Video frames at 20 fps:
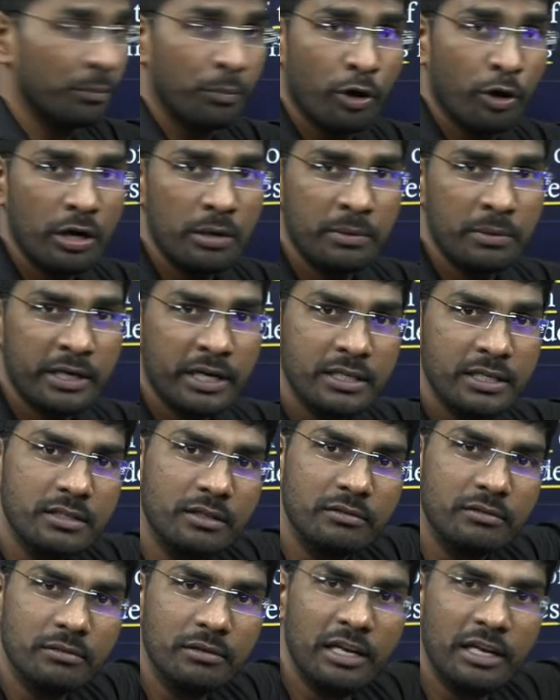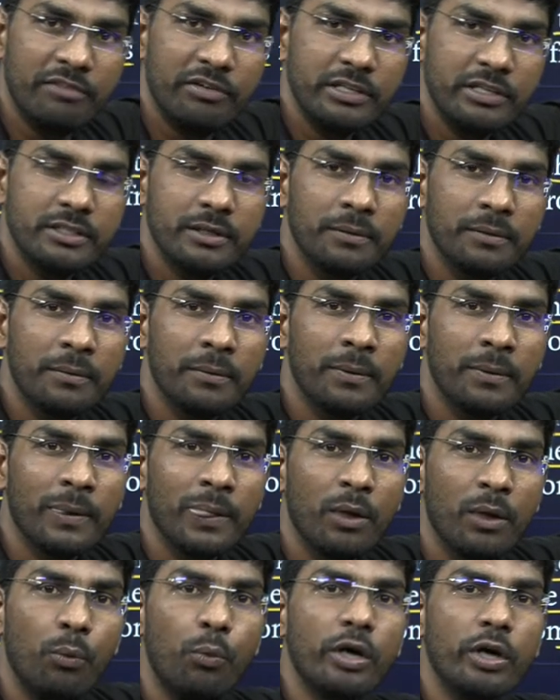polymerase leave it
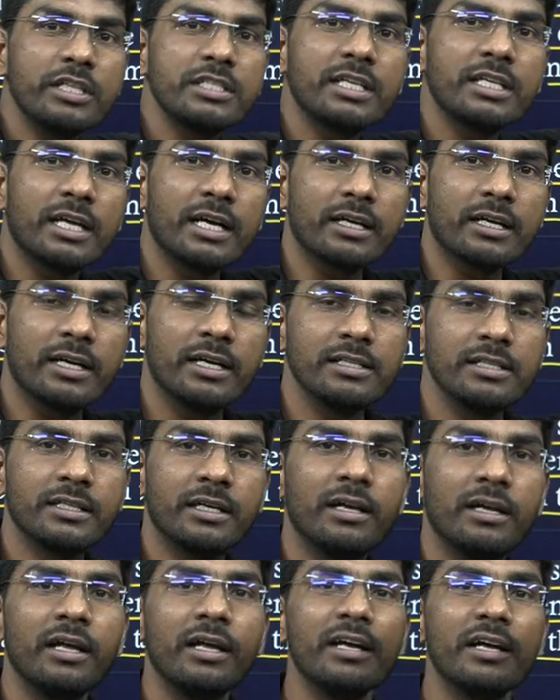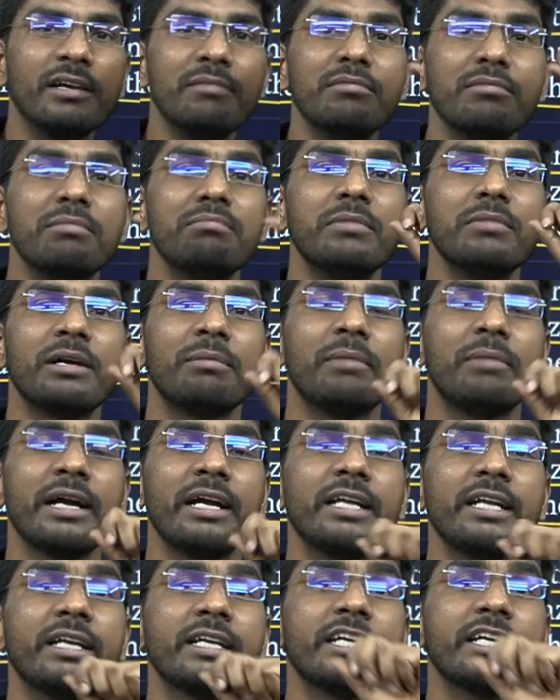what is the correct answer? Remember, my
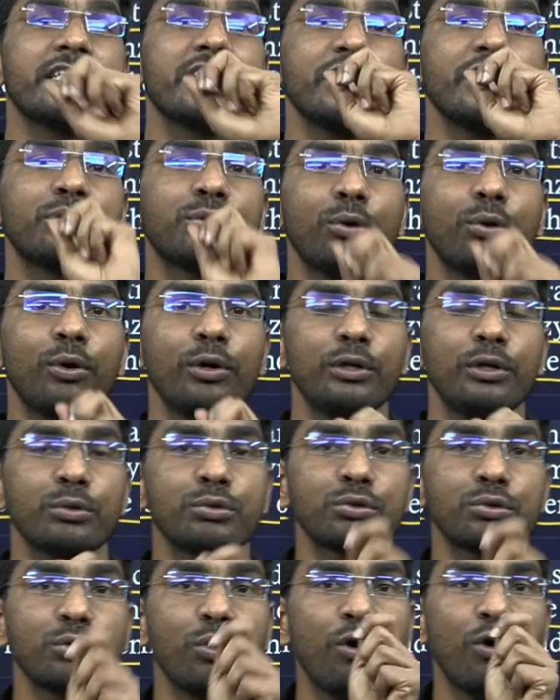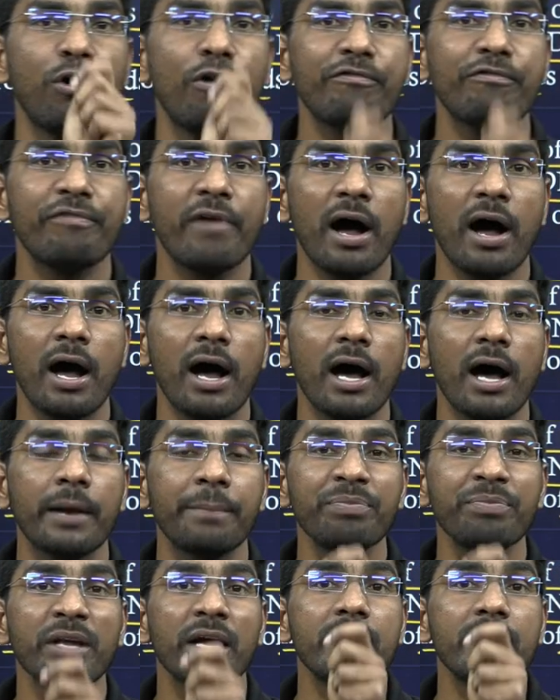dear kids, I told you so
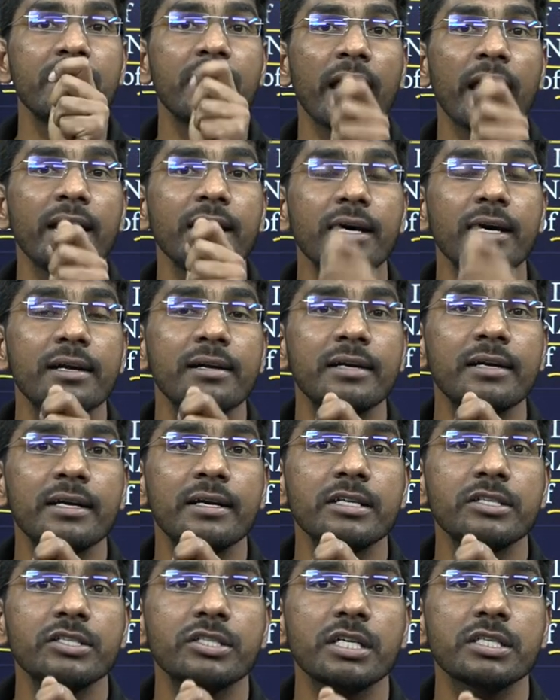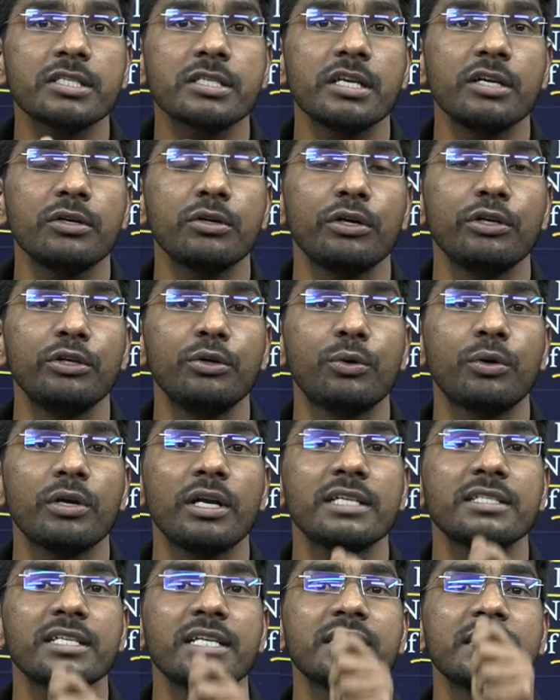far 900 restriction
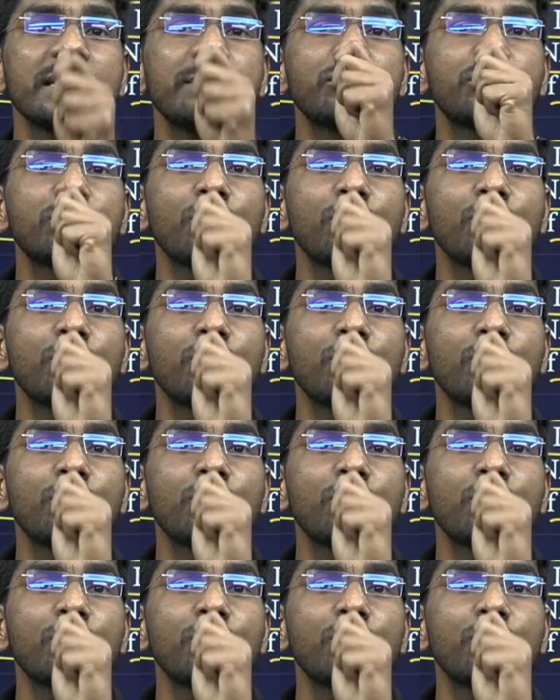endonuclease enzymes